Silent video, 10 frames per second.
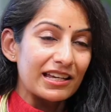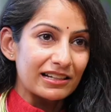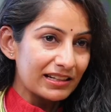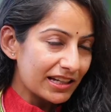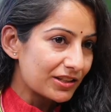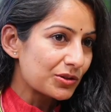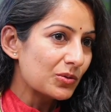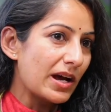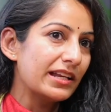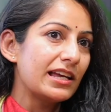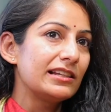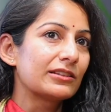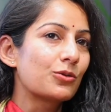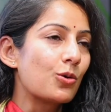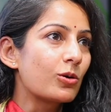it'll hit you, and
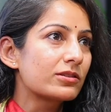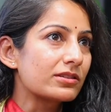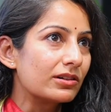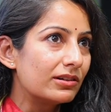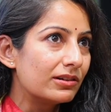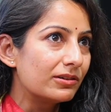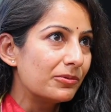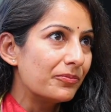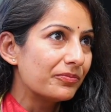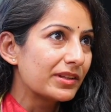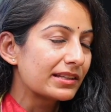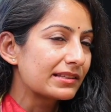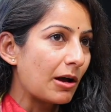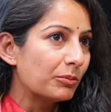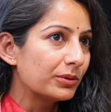I'll quote the
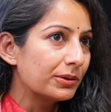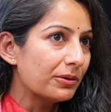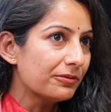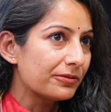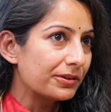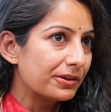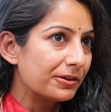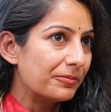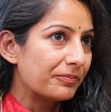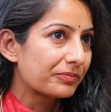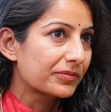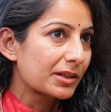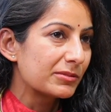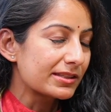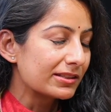example of
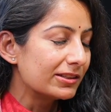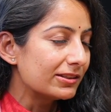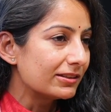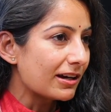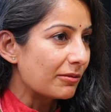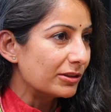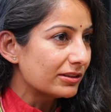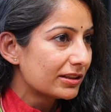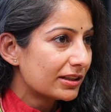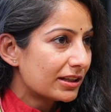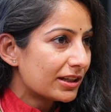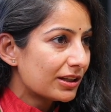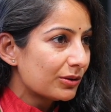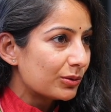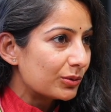Mr. Nitin Kamath,
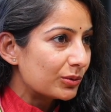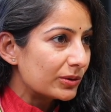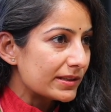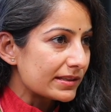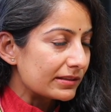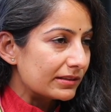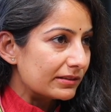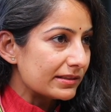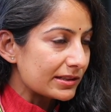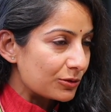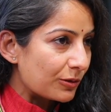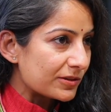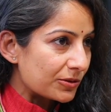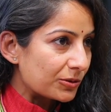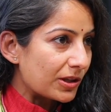who is the CEO of
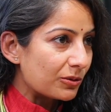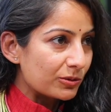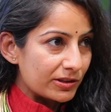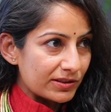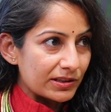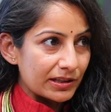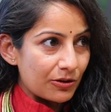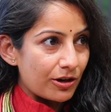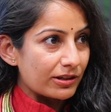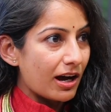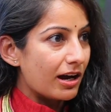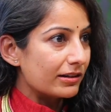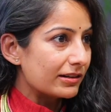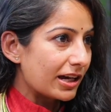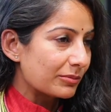Zerodha, who recently got a
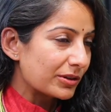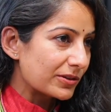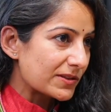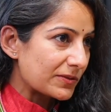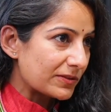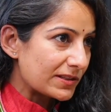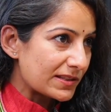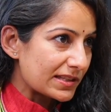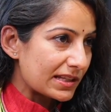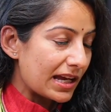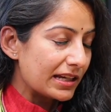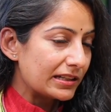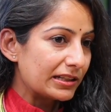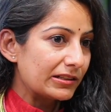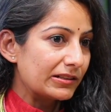heart attack because of this.
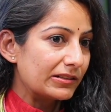And